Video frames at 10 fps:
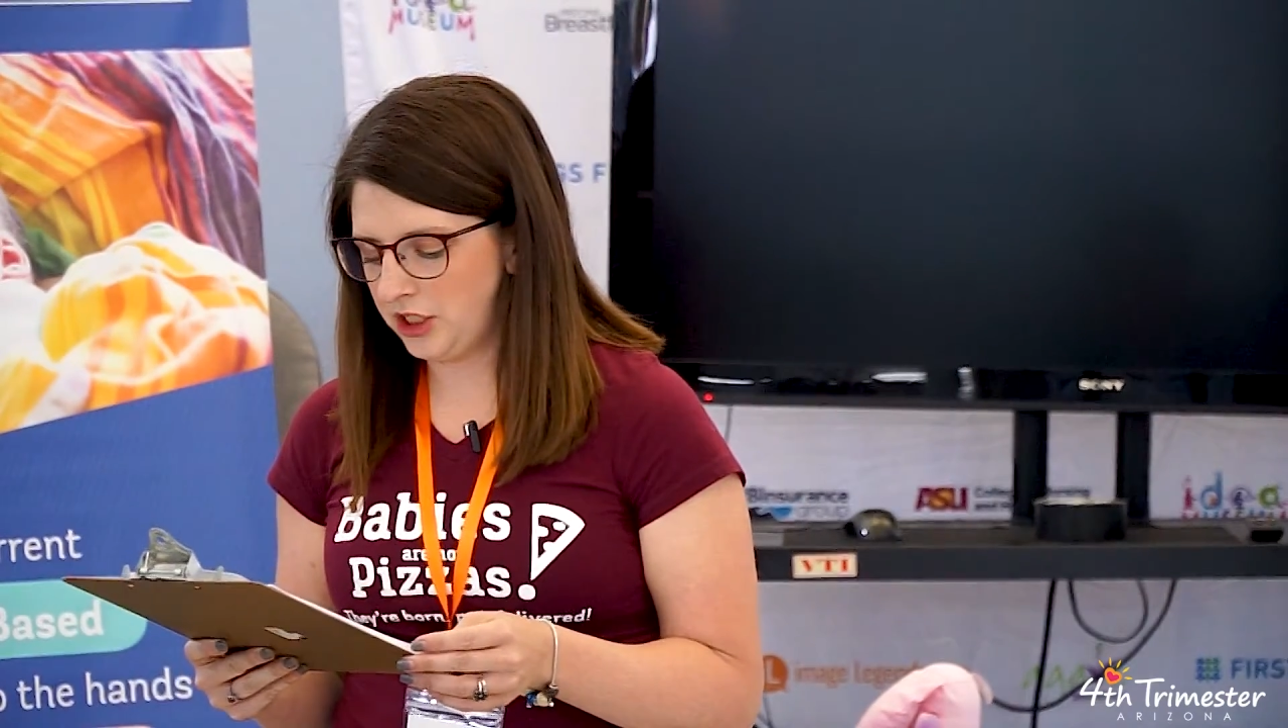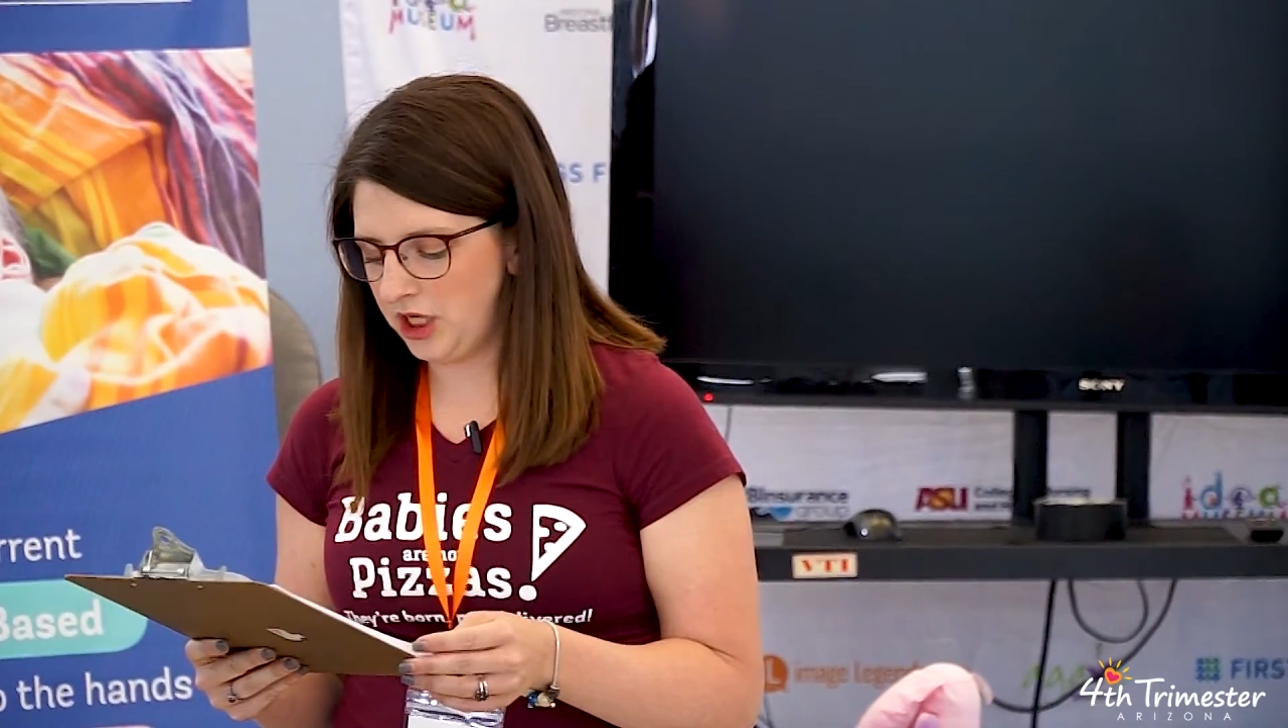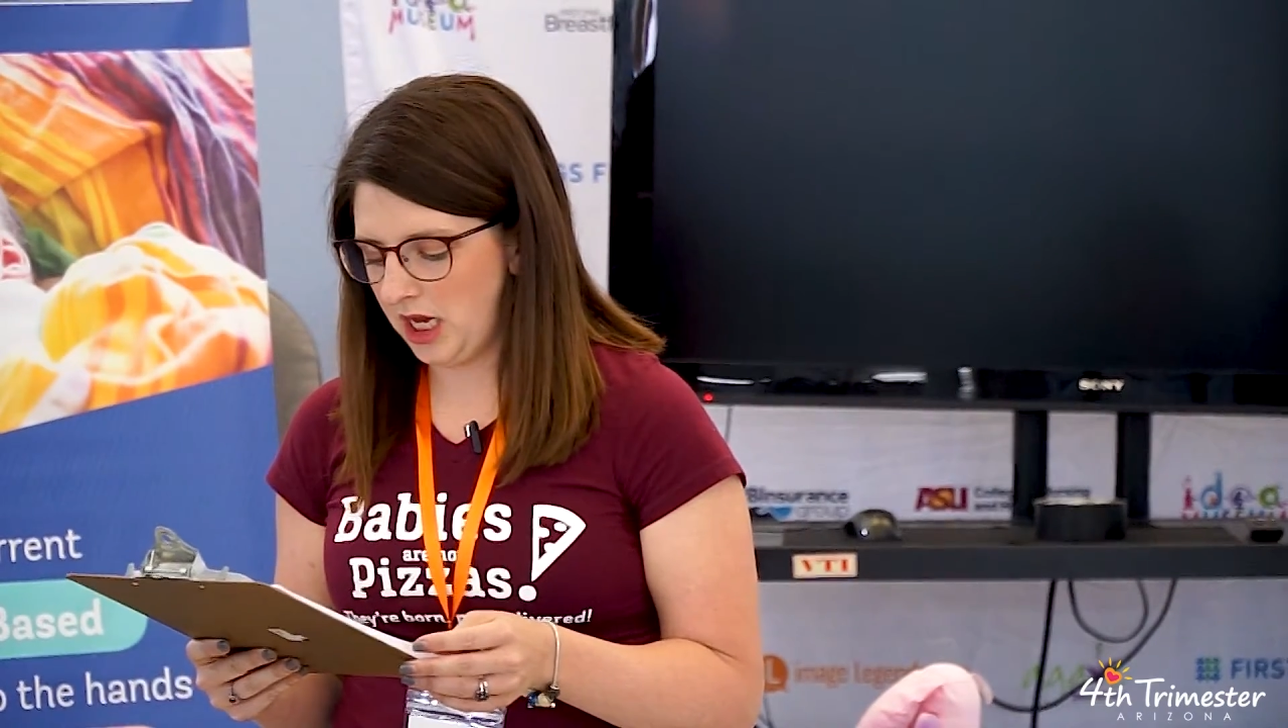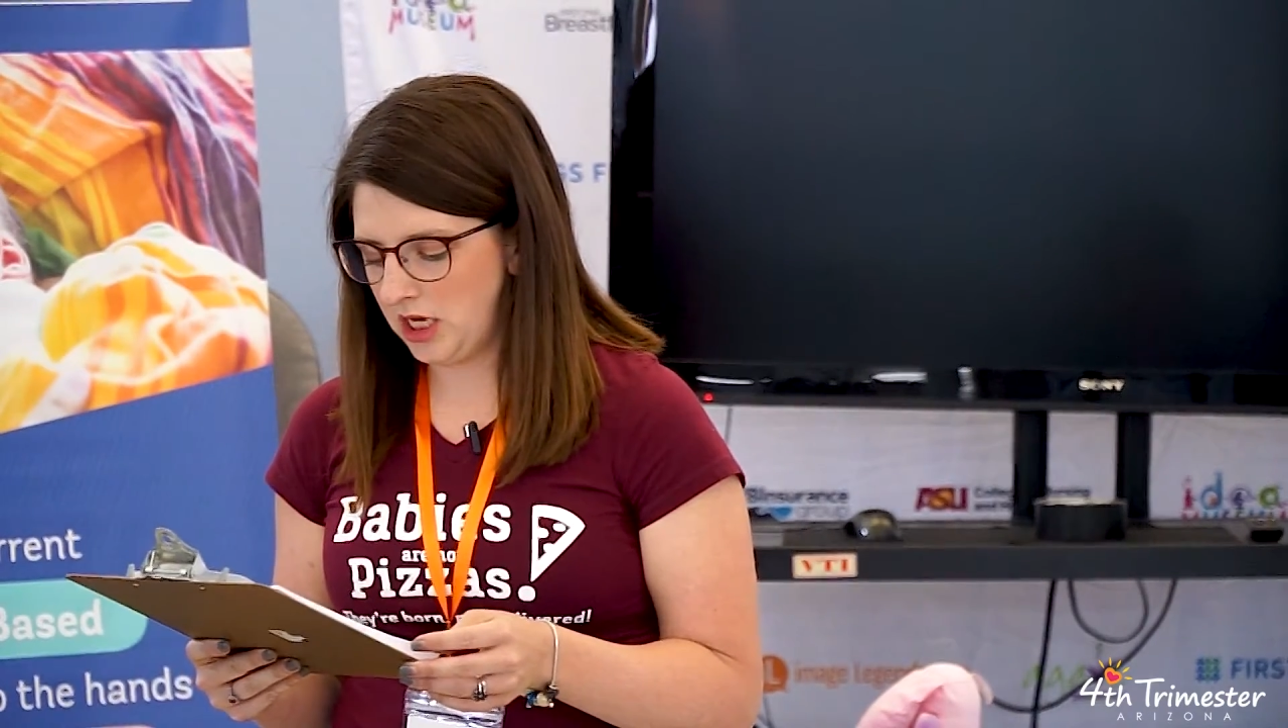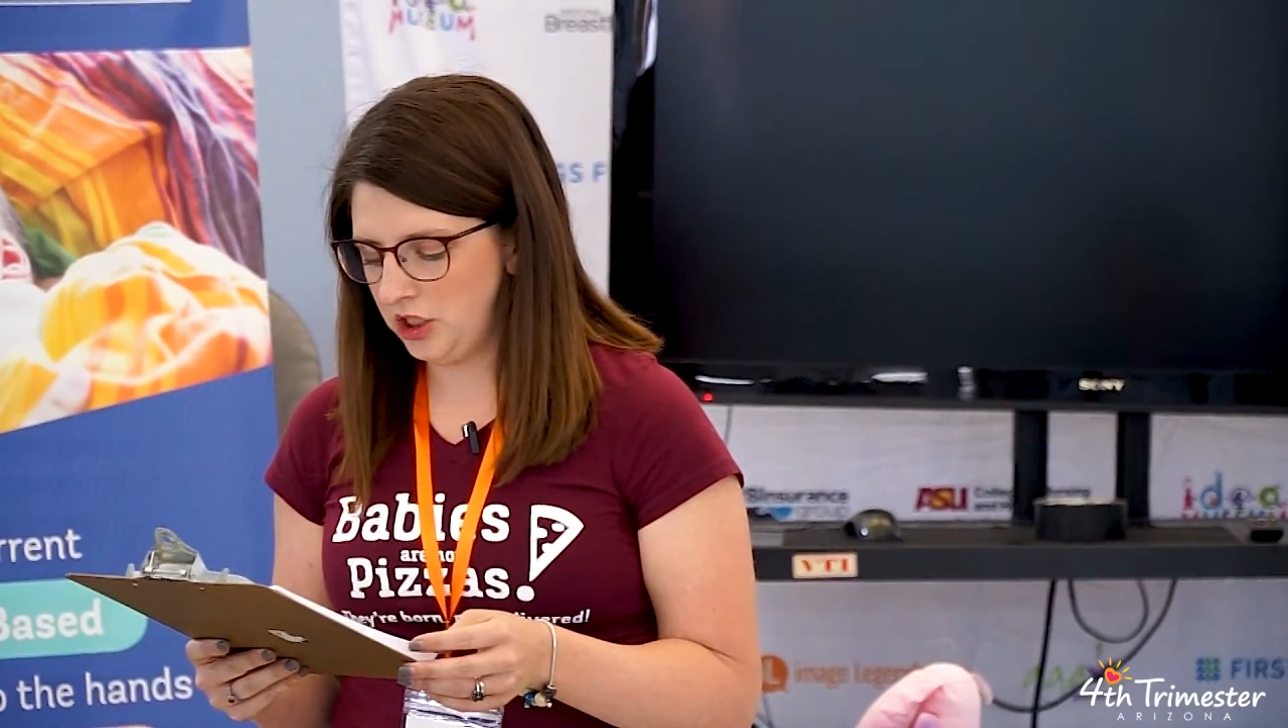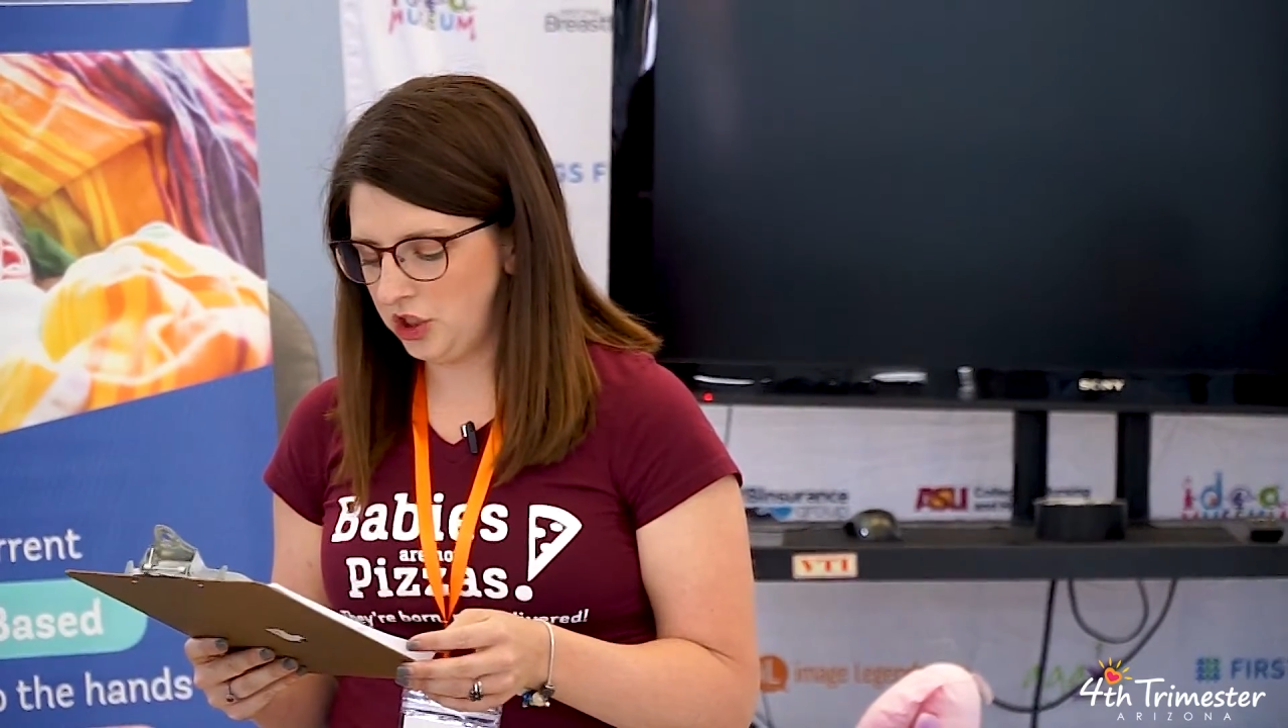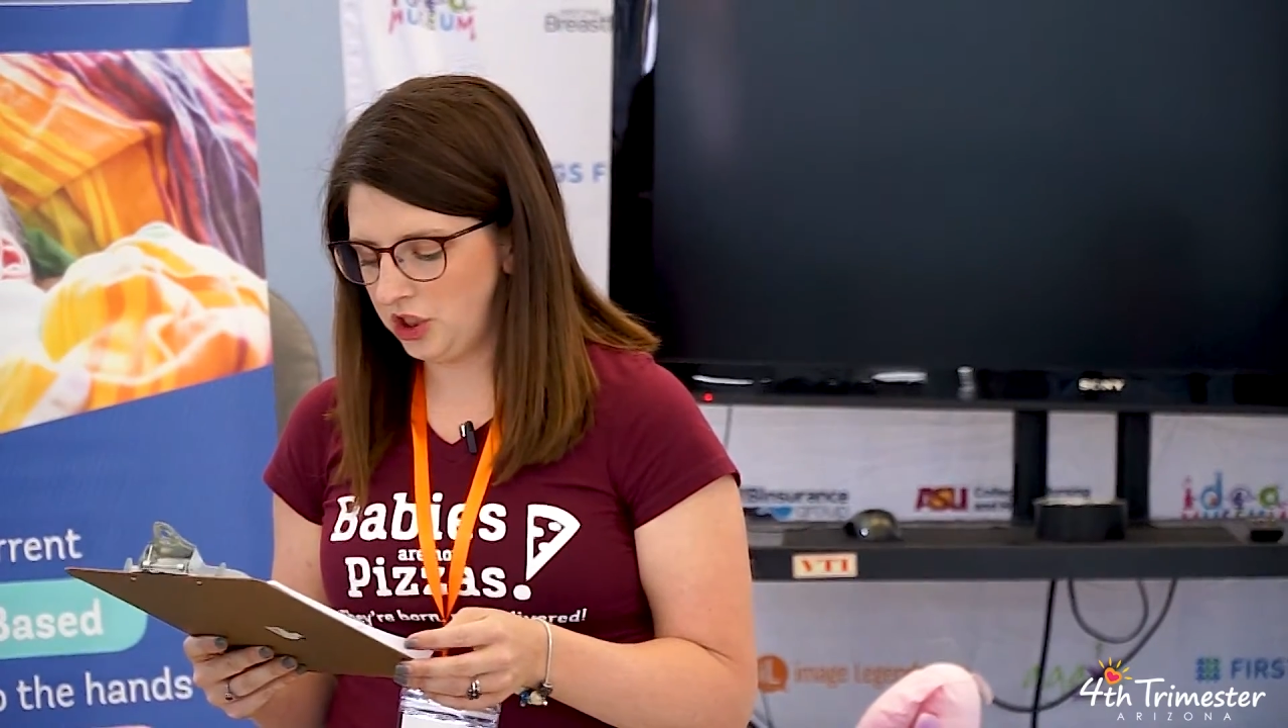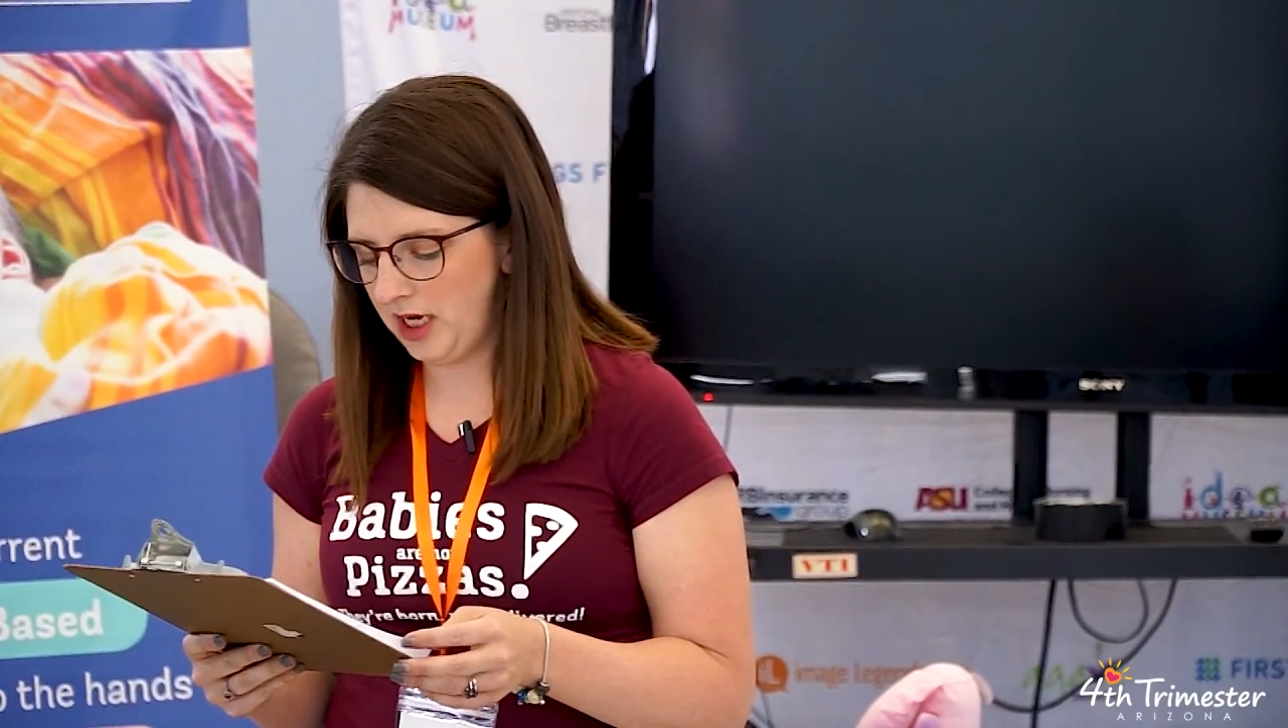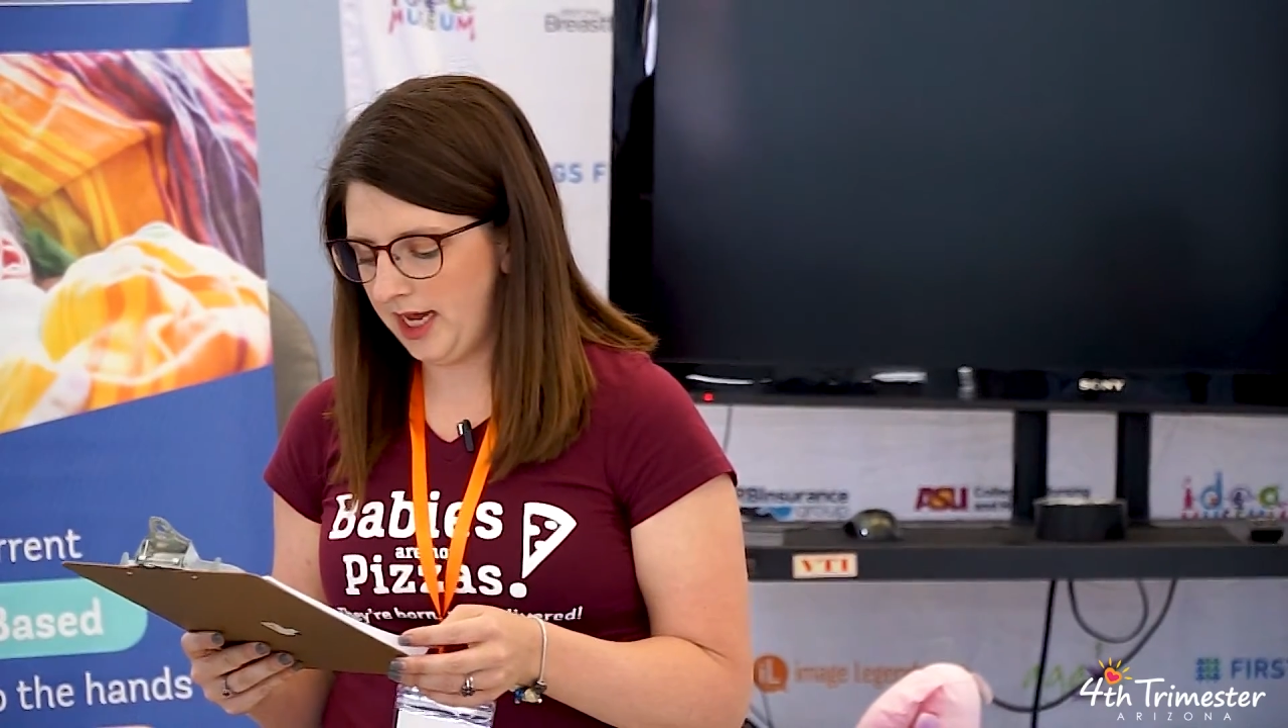change